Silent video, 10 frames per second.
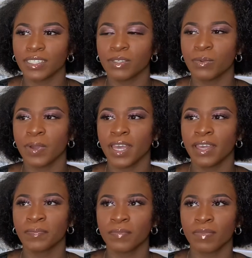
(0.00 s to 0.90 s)

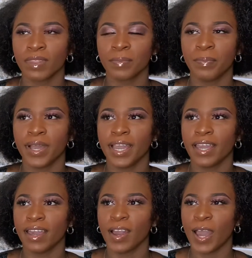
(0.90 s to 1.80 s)
where
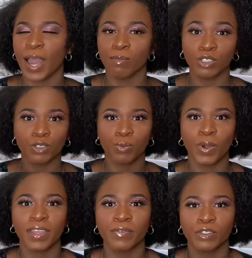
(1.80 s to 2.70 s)
by I'm just
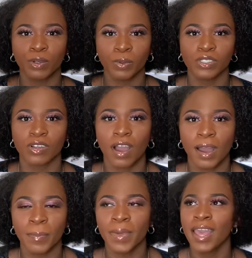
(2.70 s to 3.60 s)
waiting for someone to
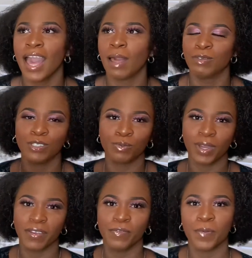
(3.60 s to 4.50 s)
come, I'm just
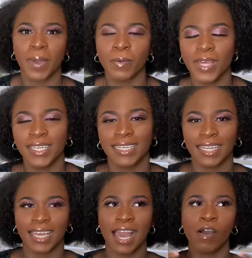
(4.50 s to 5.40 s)
waiting for my wedding
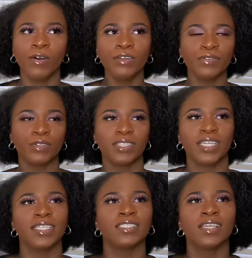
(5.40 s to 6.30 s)
day, all of those
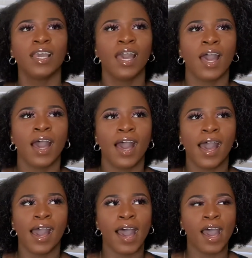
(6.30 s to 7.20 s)
things.
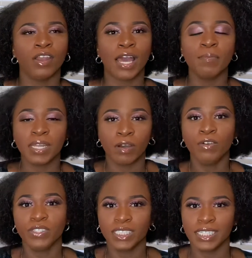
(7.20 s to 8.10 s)
I mean,
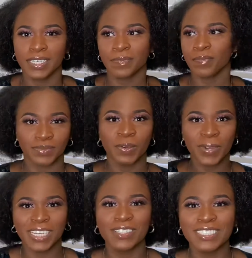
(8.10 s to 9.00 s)
obviously,
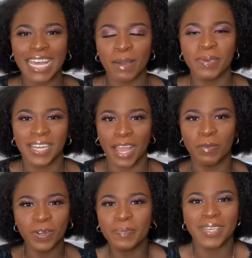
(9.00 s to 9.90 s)
when it does happen, I
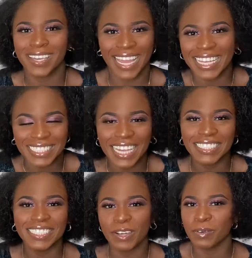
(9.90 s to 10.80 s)
will be
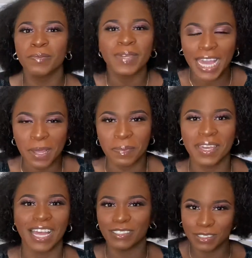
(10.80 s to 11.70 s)
excited, I will be happy.
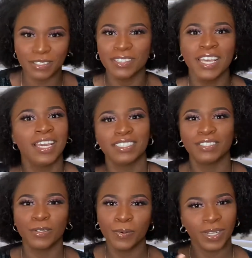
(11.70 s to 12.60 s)
I do
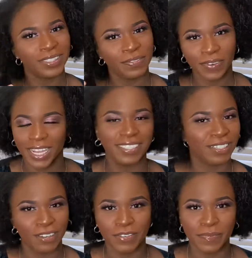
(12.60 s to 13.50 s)
still want to find the
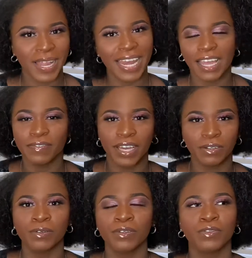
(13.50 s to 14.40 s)
love of my life and
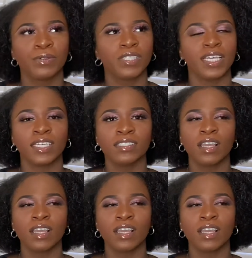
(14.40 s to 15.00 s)
all of those things.